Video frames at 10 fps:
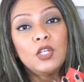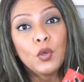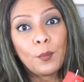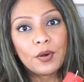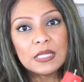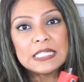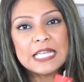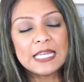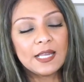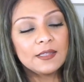your birth
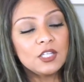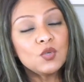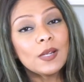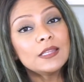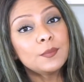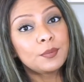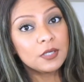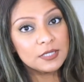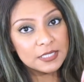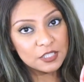date, and then you write the
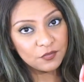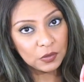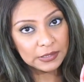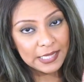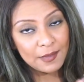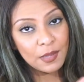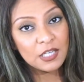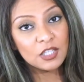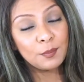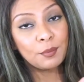person's full name
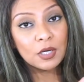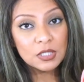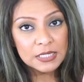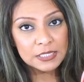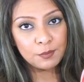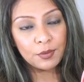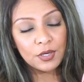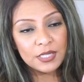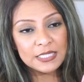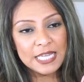and the person's
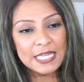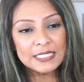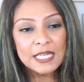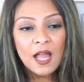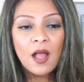birth date.